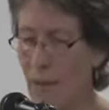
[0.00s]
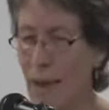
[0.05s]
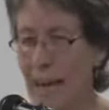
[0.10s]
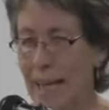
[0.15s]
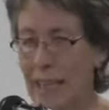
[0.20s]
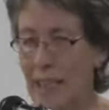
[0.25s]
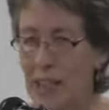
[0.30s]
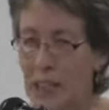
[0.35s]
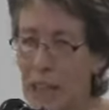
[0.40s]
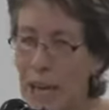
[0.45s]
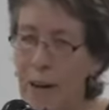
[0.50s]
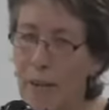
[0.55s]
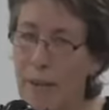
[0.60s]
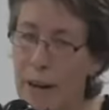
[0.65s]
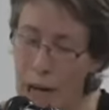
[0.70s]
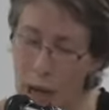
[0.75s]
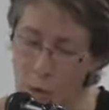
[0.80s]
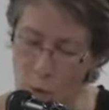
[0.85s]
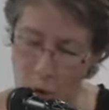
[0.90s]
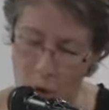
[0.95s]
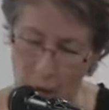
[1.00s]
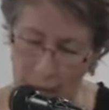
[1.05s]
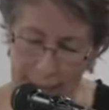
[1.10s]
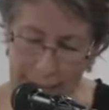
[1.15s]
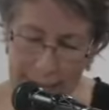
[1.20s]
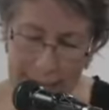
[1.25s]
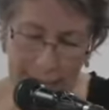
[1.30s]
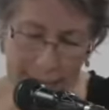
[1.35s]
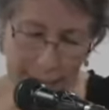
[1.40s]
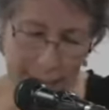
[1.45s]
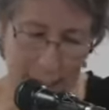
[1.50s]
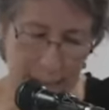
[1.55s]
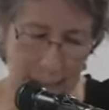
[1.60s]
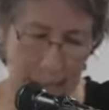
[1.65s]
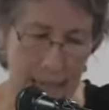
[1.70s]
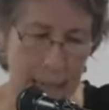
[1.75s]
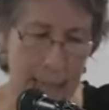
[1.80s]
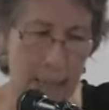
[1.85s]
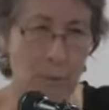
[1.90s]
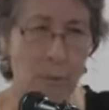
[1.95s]
That is, gender inequality
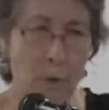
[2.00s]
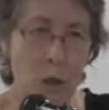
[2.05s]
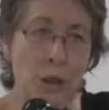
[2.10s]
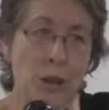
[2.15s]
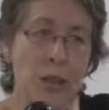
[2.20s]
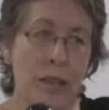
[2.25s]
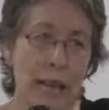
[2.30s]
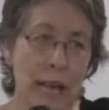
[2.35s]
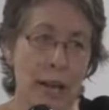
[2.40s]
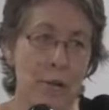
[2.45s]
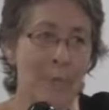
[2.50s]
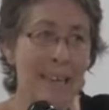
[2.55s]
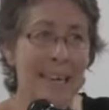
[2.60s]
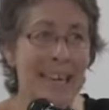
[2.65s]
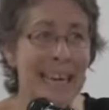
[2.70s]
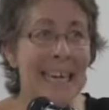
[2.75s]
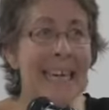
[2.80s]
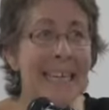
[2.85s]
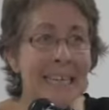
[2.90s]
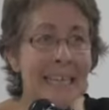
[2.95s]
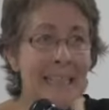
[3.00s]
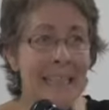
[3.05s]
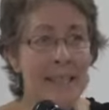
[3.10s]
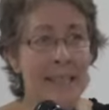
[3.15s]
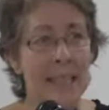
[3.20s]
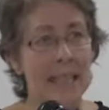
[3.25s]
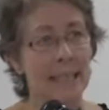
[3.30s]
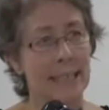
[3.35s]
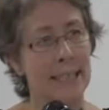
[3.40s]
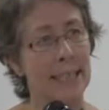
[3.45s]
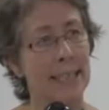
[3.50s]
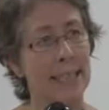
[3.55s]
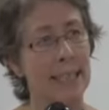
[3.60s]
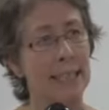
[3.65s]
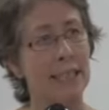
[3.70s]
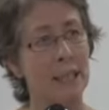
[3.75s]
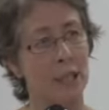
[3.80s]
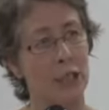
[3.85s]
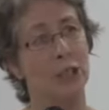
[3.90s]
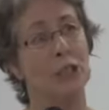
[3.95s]
is rooted in, it begins in this
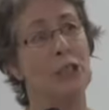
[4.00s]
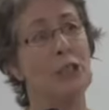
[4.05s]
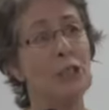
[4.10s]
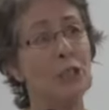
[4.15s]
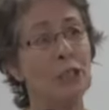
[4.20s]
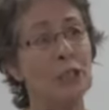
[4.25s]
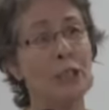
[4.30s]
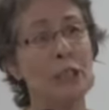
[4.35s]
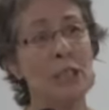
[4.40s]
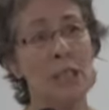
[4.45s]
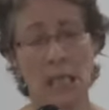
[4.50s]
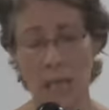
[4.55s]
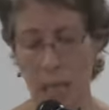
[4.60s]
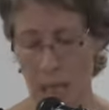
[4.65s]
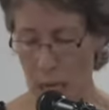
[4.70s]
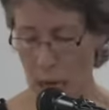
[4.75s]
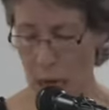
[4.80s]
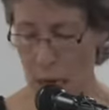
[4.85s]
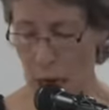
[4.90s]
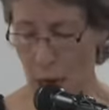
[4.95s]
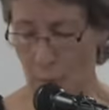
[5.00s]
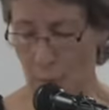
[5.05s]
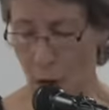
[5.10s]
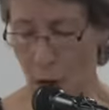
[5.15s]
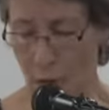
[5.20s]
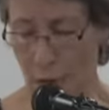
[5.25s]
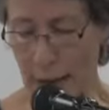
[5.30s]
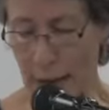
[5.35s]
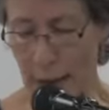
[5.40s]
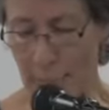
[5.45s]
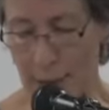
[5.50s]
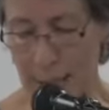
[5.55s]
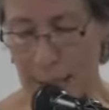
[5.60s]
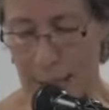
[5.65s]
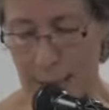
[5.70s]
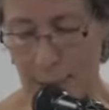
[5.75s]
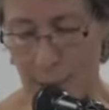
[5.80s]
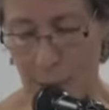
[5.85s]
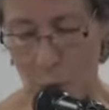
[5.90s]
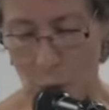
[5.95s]
institution of
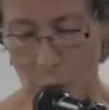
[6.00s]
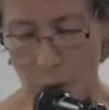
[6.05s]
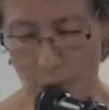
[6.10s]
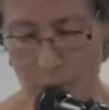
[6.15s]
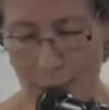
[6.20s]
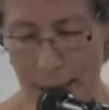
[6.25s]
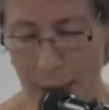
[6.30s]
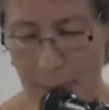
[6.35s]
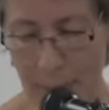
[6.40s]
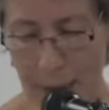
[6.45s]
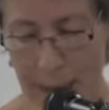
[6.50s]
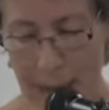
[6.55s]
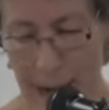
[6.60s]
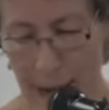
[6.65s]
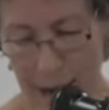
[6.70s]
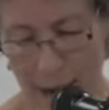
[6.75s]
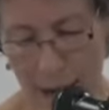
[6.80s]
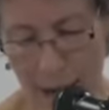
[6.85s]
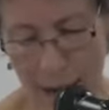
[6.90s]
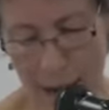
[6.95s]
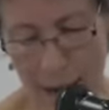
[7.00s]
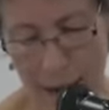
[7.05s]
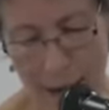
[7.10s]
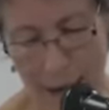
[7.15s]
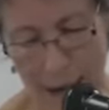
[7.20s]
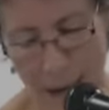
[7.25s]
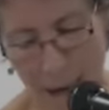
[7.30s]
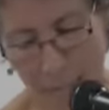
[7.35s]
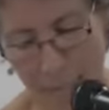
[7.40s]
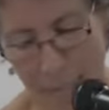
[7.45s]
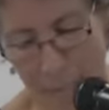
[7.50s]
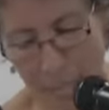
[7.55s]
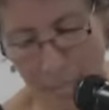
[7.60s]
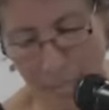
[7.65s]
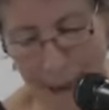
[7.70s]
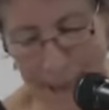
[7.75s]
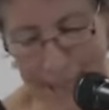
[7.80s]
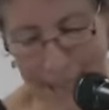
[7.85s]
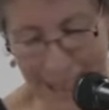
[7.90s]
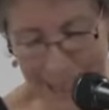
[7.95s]
capitalism called the family,
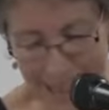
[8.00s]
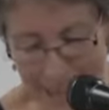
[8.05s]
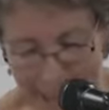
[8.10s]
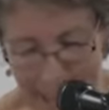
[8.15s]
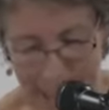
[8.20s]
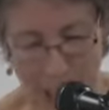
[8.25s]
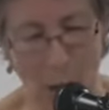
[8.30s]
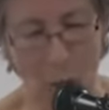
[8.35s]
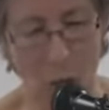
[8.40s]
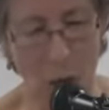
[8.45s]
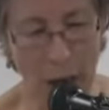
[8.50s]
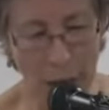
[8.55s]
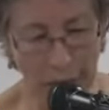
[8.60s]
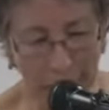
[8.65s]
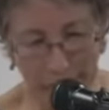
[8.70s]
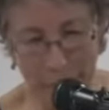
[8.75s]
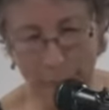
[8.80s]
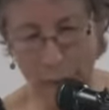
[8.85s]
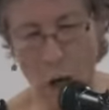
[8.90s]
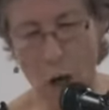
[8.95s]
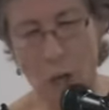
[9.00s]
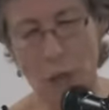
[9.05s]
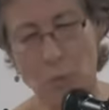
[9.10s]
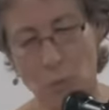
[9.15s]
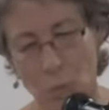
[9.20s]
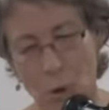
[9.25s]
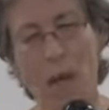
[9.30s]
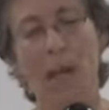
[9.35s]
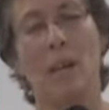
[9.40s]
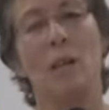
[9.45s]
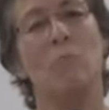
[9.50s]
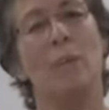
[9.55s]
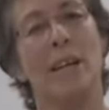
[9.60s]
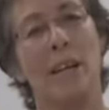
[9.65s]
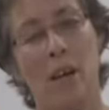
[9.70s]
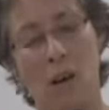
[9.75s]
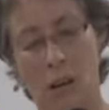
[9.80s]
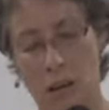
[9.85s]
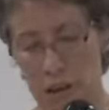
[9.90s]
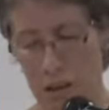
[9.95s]
but inequality flows well
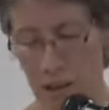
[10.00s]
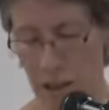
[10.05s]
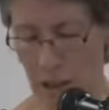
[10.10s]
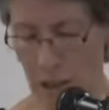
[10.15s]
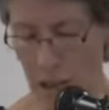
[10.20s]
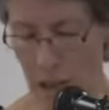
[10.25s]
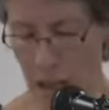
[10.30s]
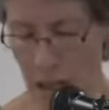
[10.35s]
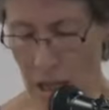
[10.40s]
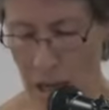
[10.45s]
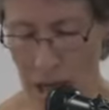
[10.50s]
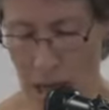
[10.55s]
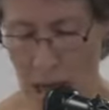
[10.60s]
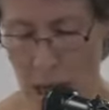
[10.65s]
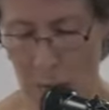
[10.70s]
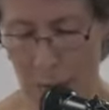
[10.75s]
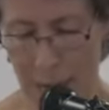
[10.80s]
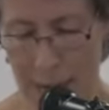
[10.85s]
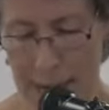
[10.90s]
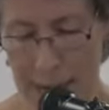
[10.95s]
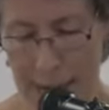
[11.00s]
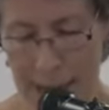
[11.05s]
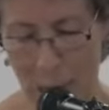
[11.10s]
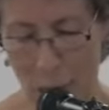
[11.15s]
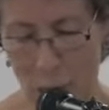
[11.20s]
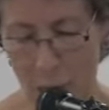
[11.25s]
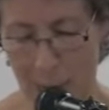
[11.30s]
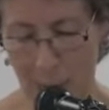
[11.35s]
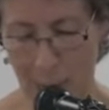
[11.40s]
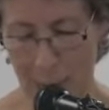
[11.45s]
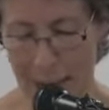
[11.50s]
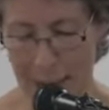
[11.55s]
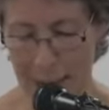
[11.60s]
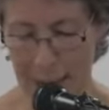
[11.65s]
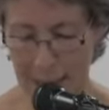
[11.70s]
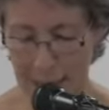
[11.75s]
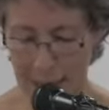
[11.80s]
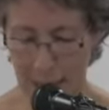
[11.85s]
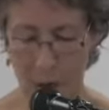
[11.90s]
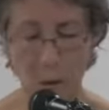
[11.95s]
beyond the economic
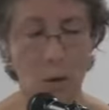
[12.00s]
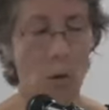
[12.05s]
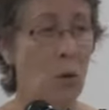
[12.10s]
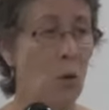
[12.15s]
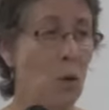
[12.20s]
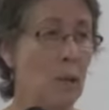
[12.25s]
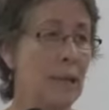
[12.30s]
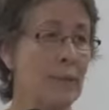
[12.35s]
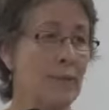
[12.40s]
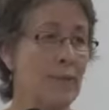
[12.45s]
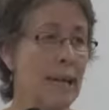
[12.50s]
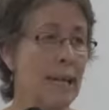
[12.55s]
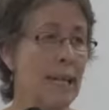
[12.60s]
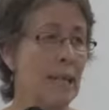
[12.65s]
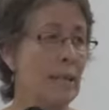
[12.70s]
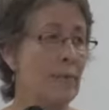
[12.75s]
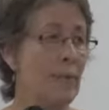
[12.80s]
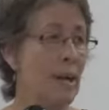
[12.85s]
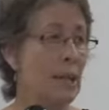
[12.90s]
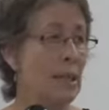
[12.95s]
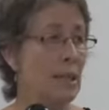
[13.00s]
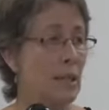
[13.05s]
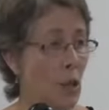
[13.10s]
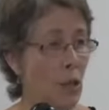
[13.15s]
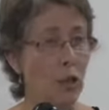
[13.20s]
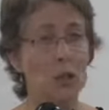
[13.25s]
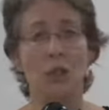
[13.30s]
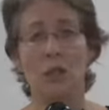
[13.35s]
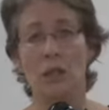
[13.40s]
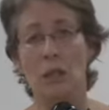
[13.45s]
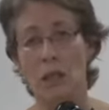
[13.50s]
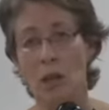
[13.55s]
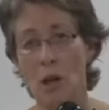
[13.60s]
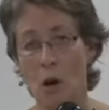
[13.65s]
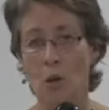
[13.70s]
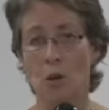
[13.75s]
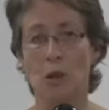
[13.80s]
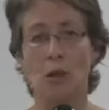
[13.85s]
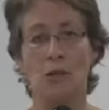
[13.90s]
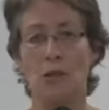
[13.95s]
basis into all spheres of our social and
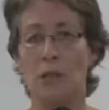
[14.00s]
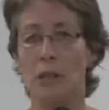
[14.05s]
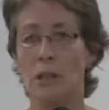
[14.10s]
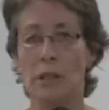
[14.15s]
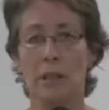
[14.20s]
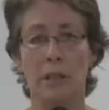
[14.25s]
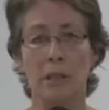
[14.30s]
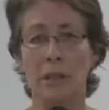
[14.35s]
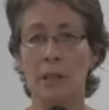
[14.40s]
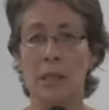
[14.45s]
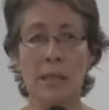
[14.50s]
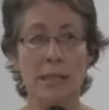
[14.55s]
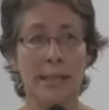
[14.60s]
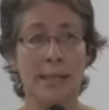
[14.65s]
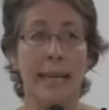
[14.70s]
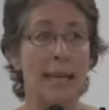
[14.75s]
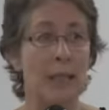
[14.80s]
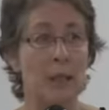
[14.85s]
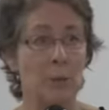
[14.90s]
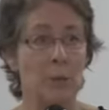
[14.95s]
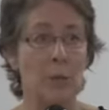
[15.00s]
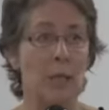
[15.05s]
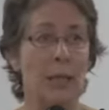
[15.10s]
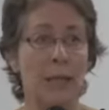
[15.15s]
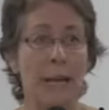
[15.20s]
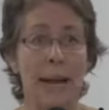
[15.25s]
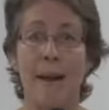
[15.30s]
cultural and sexual